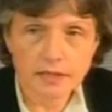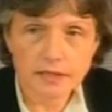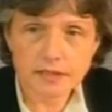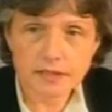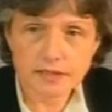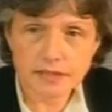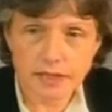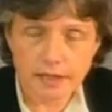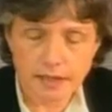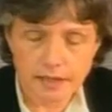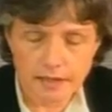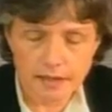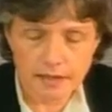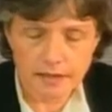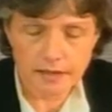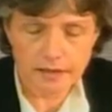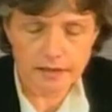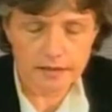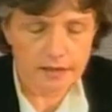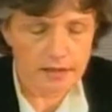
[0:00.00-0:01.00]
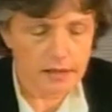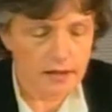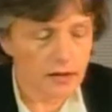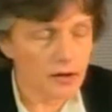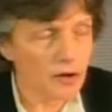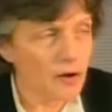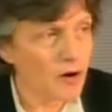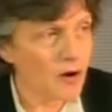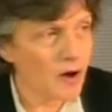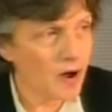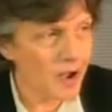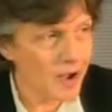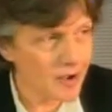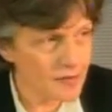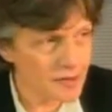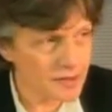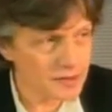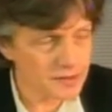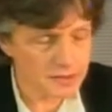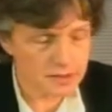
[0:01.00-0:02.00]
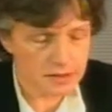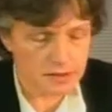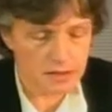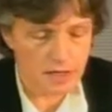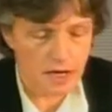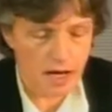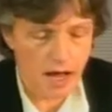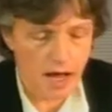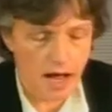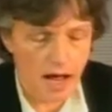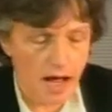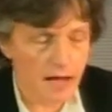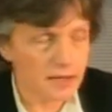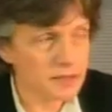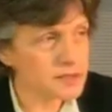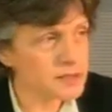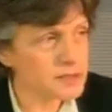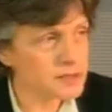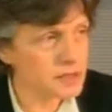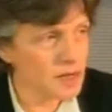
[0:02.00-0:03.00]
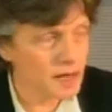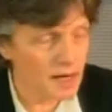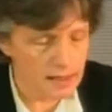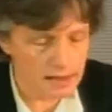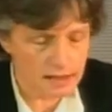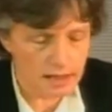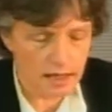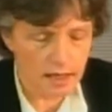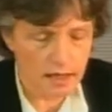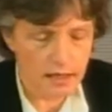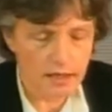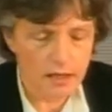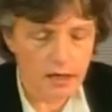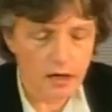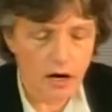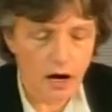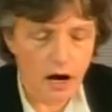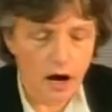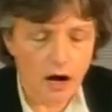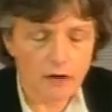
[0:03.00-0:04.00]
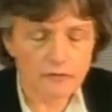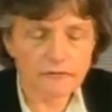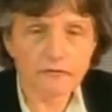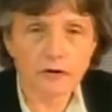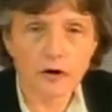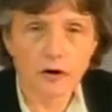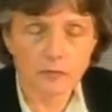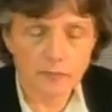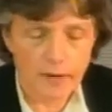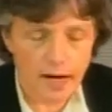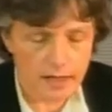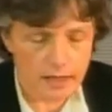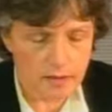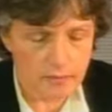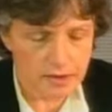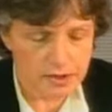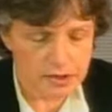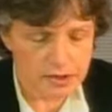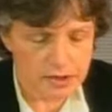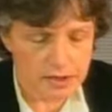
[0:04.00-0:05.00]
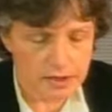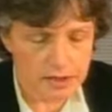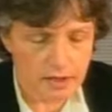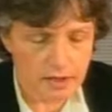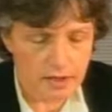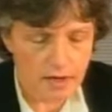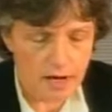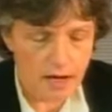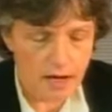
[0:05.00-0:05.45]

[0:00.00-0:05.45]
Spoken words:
seeking the arrest and surrender of Omar al-Bashir